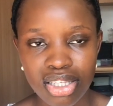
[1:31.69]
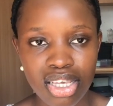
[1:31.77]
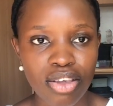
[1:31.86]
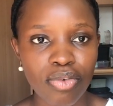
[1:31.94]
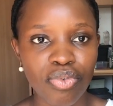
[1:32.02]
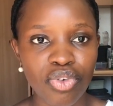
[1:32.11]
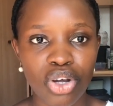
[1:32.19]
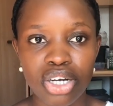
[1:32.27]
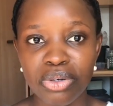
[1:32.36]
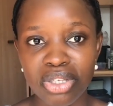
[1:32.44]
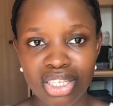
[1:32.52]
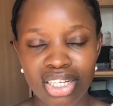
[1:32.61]
if you are
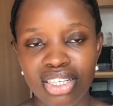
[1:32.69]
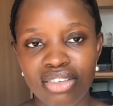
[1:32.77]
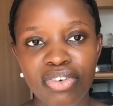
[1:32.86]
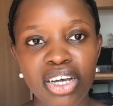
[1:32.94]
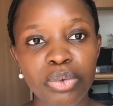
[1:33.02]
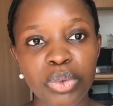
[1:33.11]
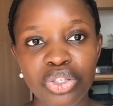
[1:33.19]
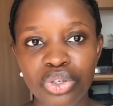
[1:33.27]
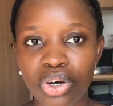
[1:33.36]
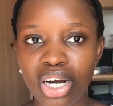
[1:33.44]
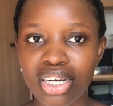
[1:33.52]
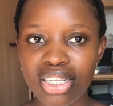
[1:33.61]
not satisfied with
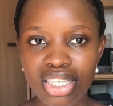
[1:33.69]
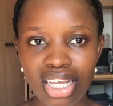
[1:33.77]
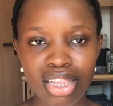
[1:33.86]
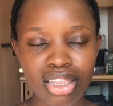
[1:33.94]
your answer,